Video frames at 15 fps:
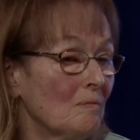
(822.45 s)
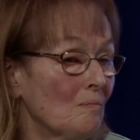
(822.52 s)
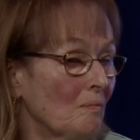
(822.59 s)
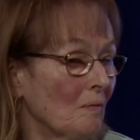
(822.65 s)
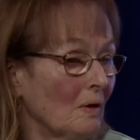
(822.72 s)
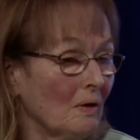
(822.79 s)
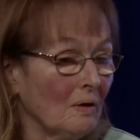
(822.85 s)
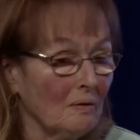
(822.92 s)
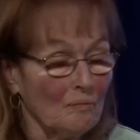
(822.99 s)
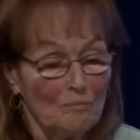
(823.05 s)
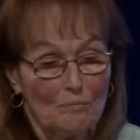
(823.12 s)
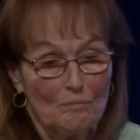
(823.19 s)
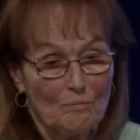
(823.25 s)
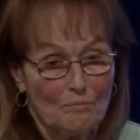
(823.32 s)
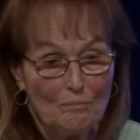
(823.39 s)
uh,
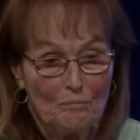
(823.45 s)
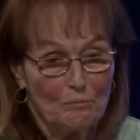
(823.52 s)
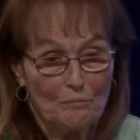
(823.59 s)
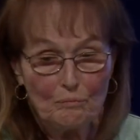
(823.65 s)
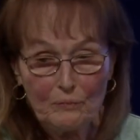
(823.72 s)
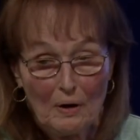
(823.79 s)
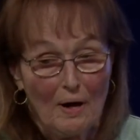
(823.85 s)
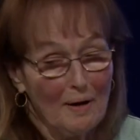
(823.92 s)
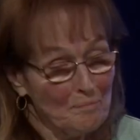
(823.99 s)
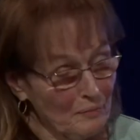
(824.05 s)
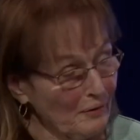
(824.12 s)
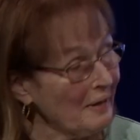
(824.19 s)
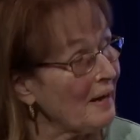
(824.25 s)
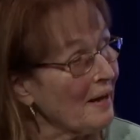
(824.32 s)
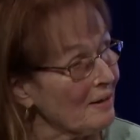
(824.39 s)
comprehensive,
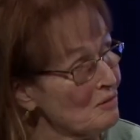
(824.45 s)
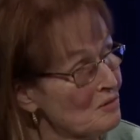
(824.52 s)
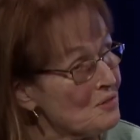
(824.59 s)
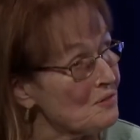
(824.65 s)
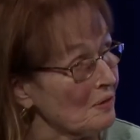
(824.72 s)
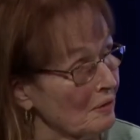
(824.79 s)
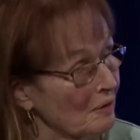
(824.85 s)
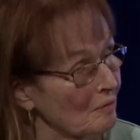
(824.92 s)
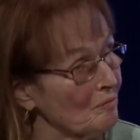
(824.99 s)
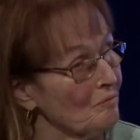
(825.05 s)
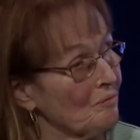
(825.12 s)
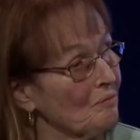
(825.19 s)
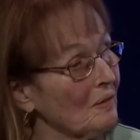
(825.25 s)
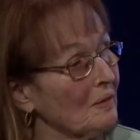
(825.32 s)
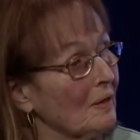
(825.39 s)
comprehensive
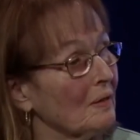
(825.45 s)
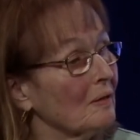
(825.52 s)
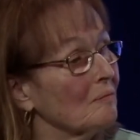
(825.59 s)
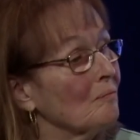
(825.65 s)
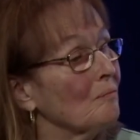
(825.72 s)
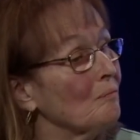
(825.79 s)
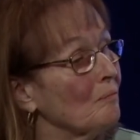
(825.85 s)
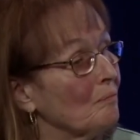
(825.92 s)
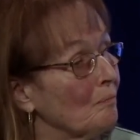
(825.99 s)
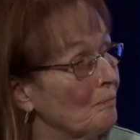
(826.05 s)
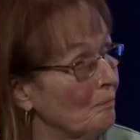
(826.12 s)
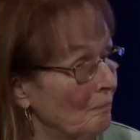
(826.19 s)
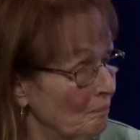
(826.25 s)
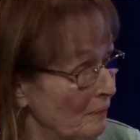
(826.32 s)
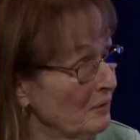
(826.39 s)
um,
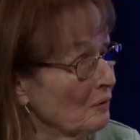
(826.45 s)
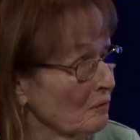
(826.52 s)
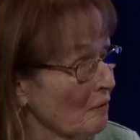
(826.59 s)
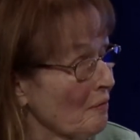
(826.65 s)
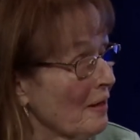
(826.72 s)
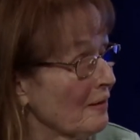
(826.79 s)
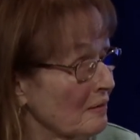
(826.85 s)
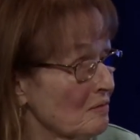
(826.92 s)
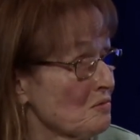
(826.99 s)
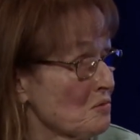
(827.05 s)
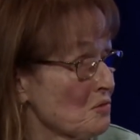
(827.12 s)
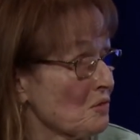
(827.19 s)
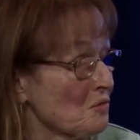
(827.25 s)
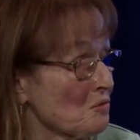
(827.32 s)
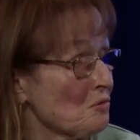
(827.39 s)
bill that is
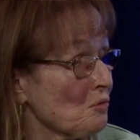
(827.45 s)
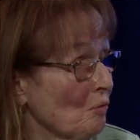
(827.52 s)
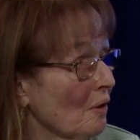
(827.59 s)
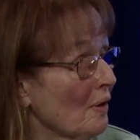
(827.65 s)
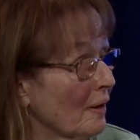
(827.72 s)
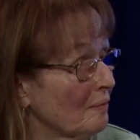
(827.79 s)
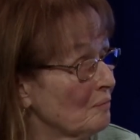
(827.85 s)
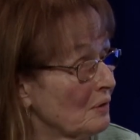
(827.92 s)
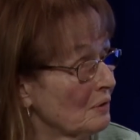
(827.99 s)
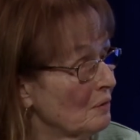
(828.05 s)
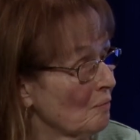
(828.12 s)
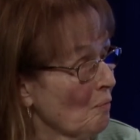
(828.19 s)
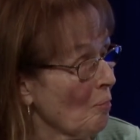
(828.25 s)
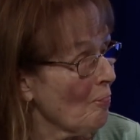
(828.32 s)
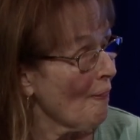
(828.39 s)
described. So do you know
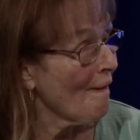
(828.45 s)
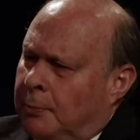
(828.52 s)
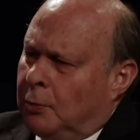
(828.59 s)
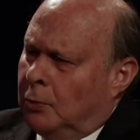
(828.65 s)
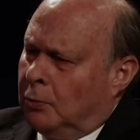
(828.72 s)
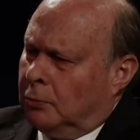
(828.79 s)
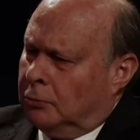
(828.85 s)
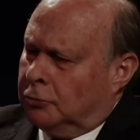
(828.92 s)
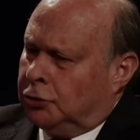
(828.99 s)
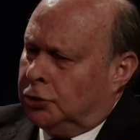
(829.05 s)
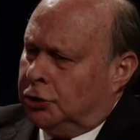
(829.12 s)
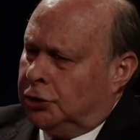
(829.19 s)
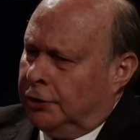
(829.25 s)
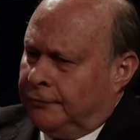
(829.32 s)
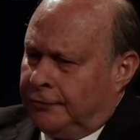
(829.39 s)
why people
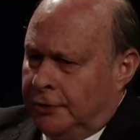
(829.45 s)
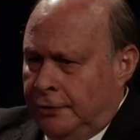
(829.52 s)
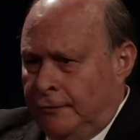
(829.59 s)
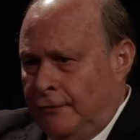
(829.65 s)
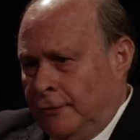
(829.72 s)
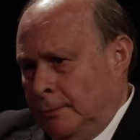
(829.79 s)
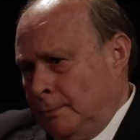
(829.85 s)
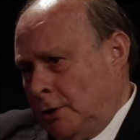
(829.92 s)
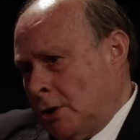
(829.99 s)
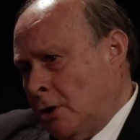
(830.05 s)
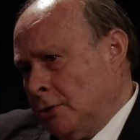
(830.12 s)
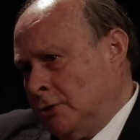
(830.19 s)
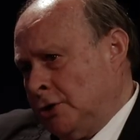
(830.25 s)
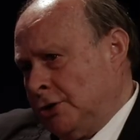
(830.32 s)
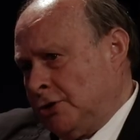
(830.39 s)
shifted from co-
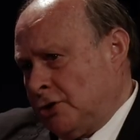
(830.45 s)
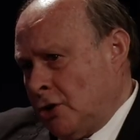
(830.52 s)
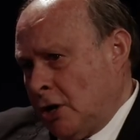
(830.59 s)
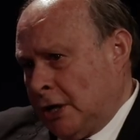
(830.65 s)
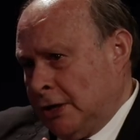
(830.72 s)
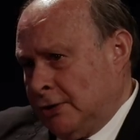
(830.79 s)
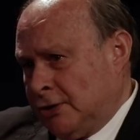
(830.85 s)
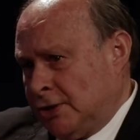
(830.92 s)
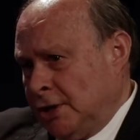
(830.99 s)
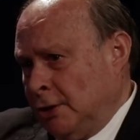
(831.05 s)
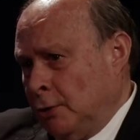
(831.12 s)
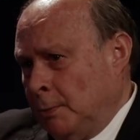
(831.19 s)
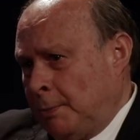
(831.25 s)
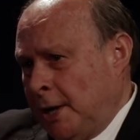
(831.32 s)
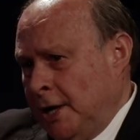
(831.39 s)
just talking
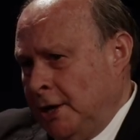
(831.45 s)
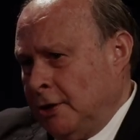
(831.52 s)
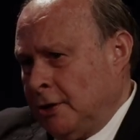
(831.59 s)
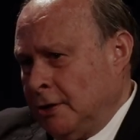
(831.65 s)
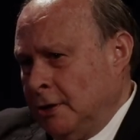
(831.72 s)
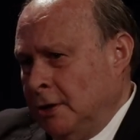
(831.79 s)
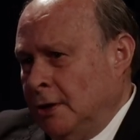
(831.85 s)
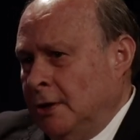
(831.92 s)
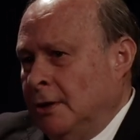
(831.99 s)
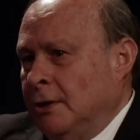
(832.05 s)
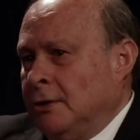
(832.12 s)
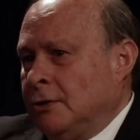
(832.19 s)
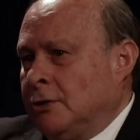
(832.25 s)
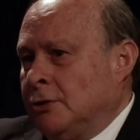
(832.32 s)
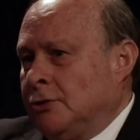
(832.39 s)
single payer
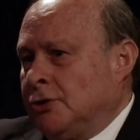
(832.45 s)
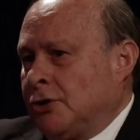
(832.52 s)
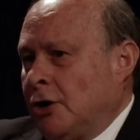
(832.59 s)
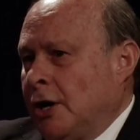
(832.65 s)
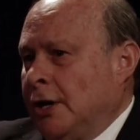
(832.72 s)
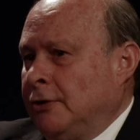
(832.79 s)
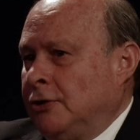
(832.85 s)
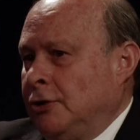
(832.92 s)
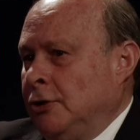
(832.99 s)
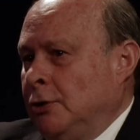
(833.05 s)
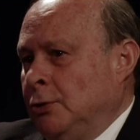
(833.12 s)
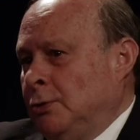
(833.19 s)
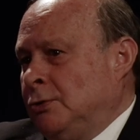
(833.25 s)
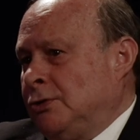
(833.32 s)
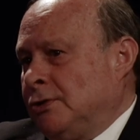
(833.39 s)
to starting to
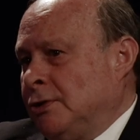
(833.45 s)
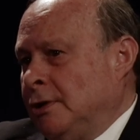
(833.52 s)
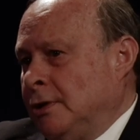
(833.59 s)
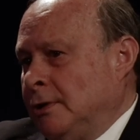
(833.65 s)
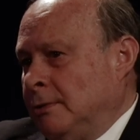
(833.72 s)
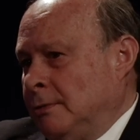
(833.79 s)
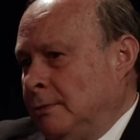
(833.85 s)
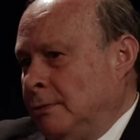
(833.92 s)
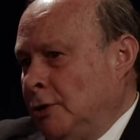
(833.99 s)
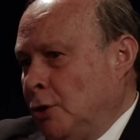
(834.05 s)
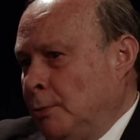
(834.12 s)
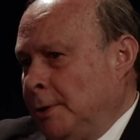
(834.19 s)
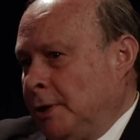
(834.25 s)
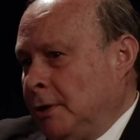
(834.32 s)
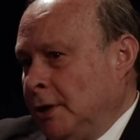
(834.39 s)
use the
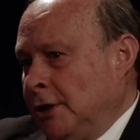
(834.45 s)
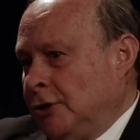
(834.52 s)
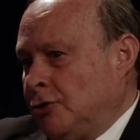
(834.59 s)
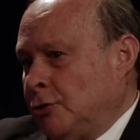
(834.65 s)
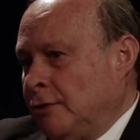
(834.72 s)
nomenclature of